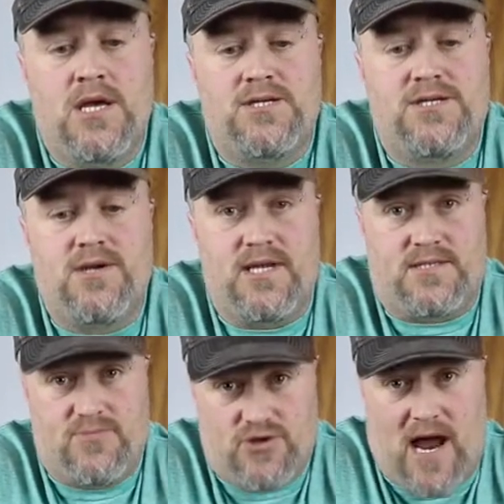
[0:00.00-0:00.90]
to get
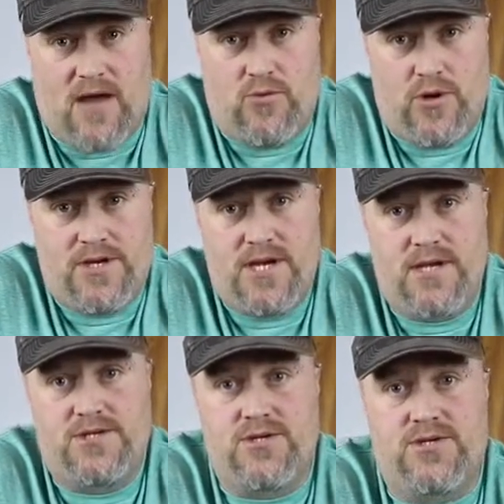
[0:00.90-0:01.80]
some dry wood
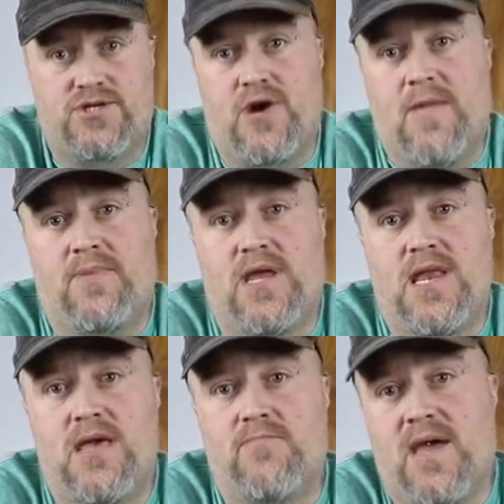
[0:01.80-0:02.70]
to scrape it
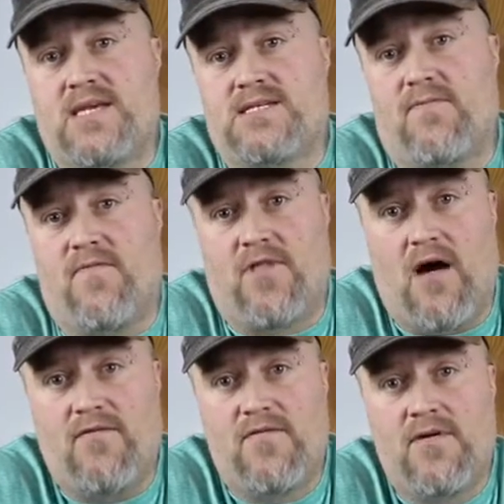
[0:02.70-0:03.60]
and make some
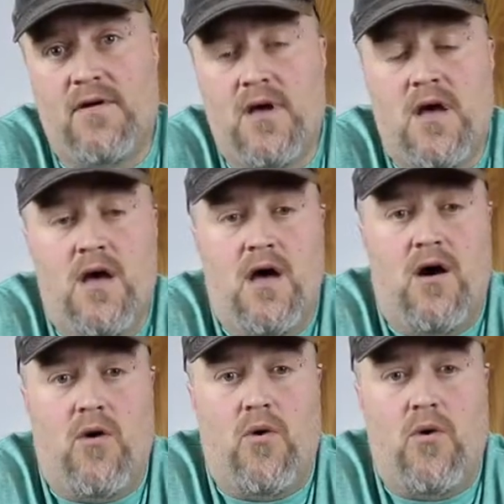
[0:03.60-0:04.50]
fluff,
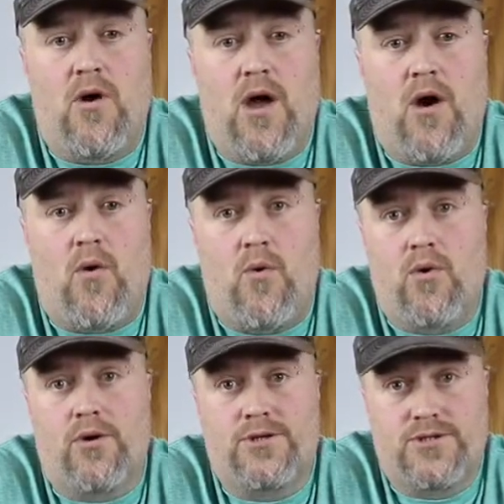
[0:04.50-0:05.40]

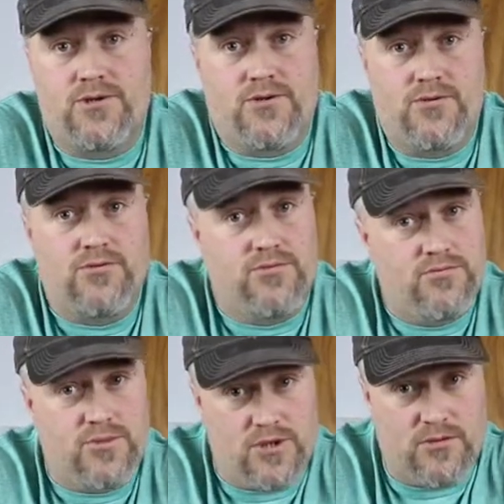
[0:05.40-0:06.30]
or to
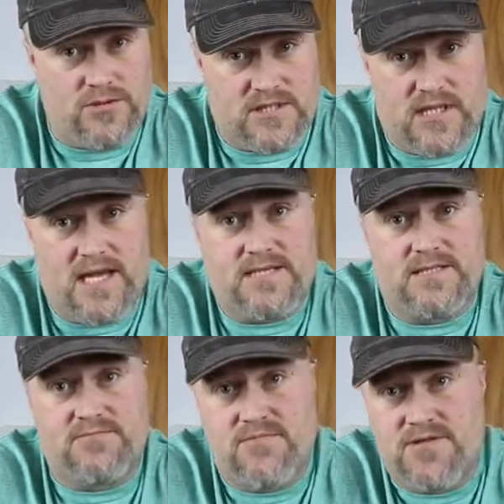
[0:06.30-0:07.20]

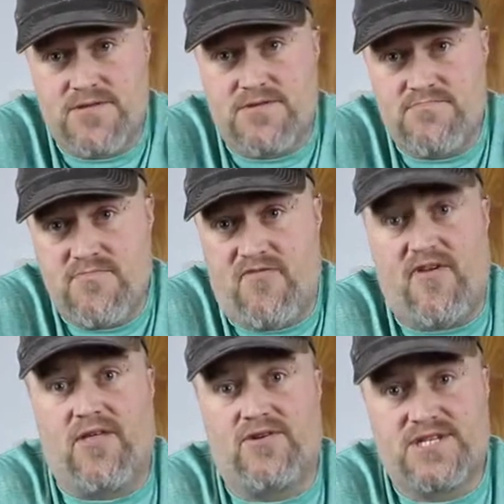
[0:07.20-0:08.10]
slice
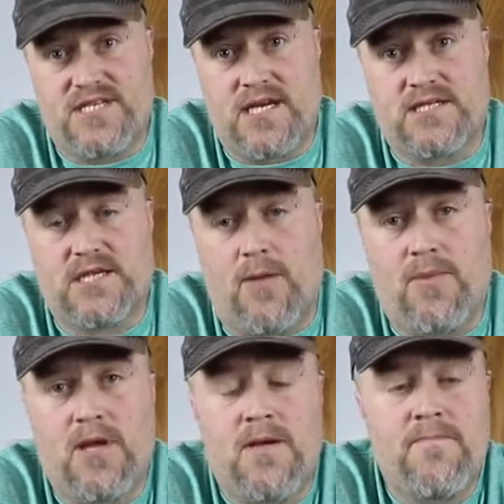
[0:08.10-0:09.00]
feather sticks up.
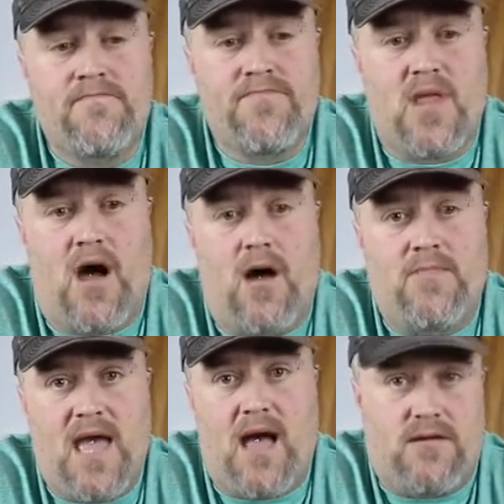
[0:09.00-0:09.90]

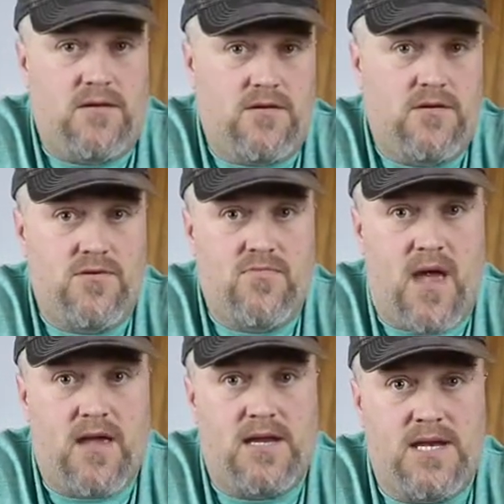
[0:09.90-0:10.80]
You
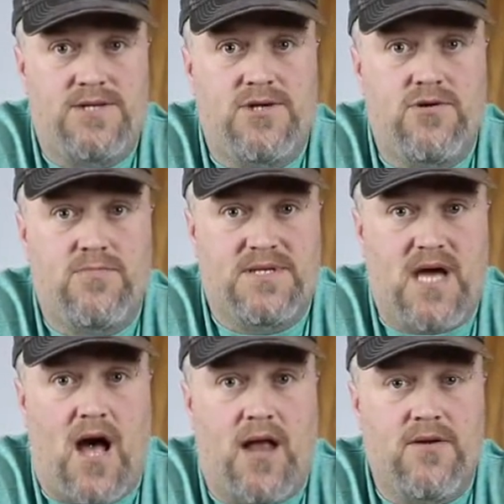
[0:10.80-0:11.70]
may need to
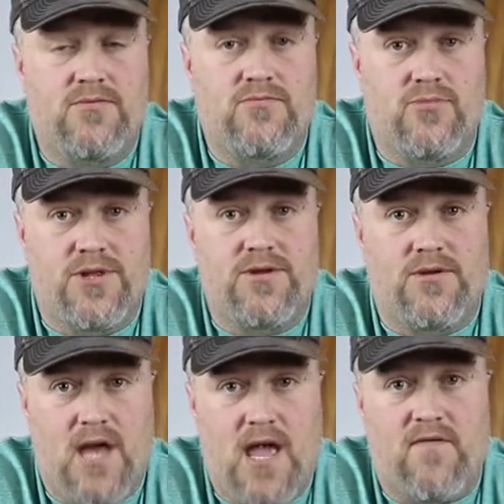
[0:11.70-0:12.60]
baton with your
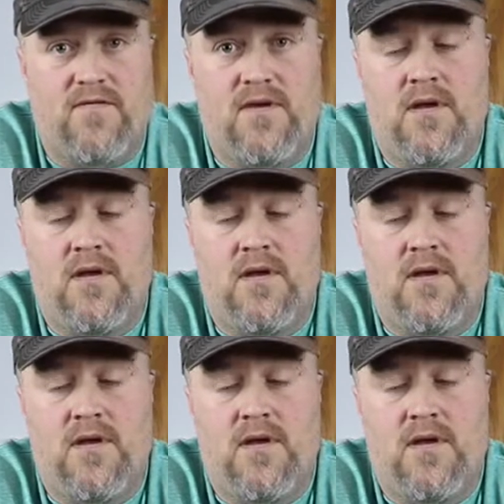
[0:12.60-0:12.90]
knife,